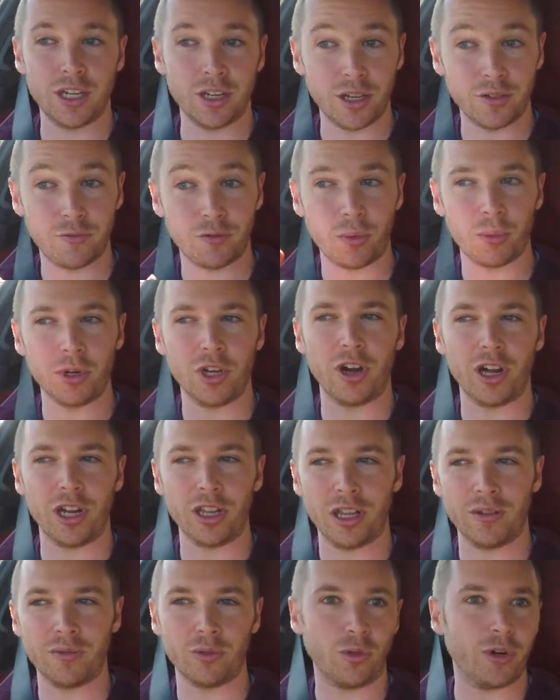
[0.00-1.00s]
From a
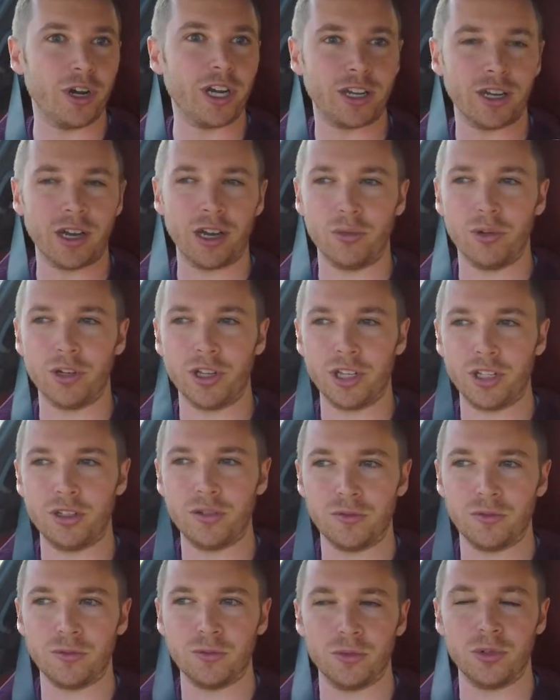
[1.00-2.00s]
911 or any car, really,
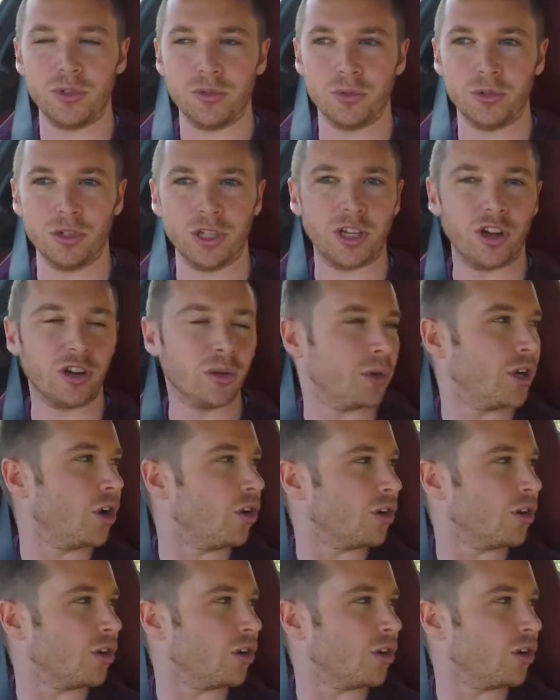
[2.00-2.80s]
you've really got to be on